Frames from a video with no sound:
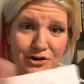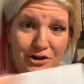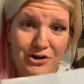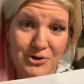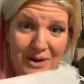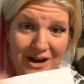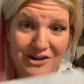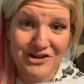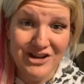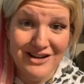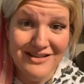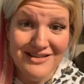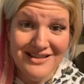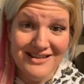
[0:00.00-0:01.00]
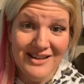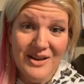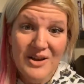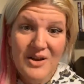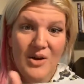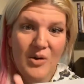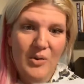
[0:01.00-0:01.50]
the directions,
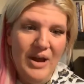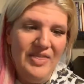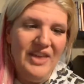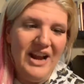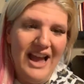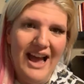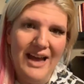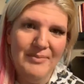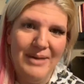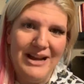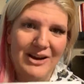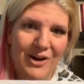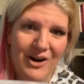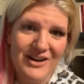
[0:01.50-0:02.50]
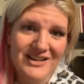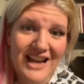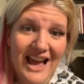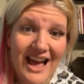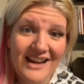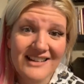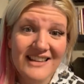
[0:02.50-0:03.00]
and then I had my
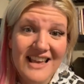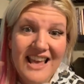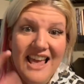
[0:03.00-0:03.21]
contact.